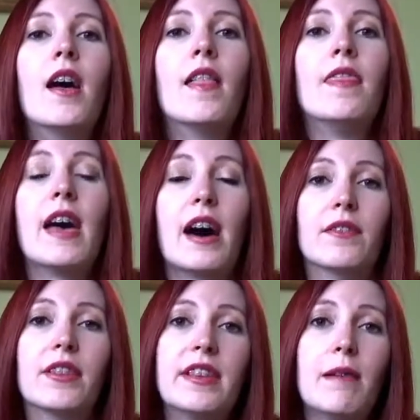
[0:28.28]

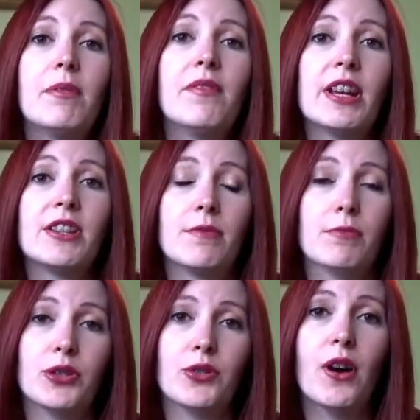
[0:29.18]
Now, the deprivation
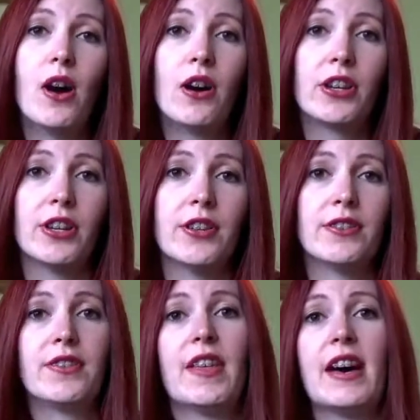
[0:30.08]
model
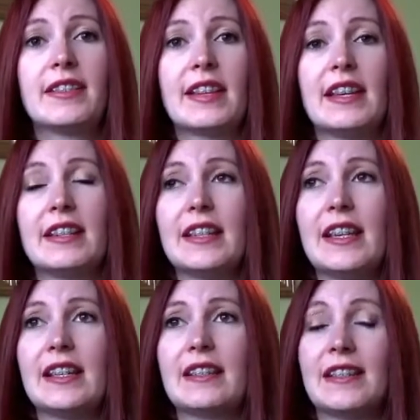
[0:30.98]
argues that it
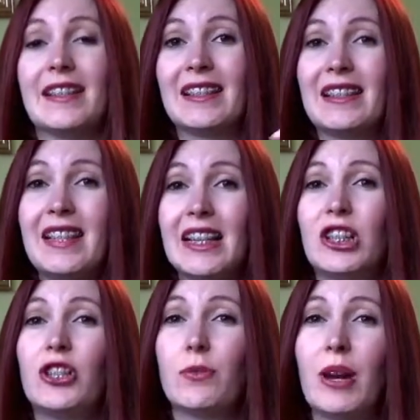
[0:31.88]
is the
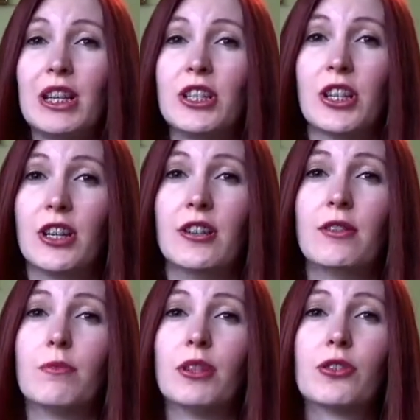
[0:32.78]

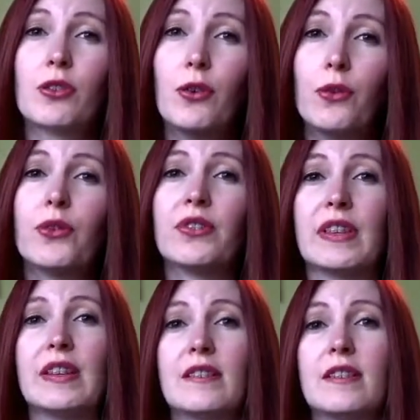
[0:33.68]
situation which
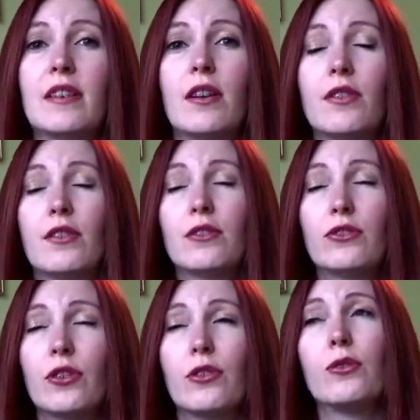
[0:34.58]
causes
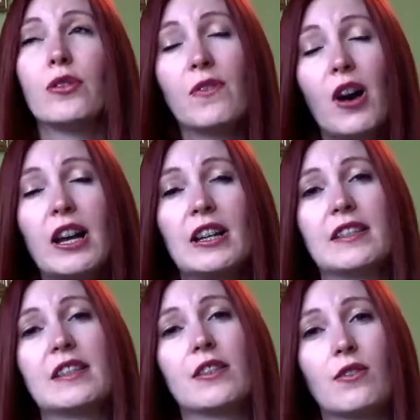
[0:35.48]
all the
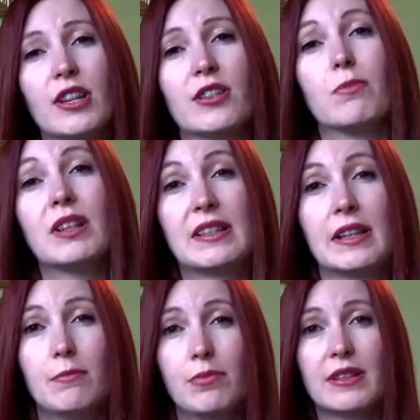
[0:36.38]
violence and aggression we see
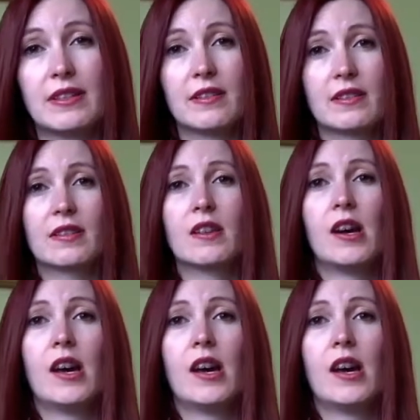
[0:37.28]
in prisons.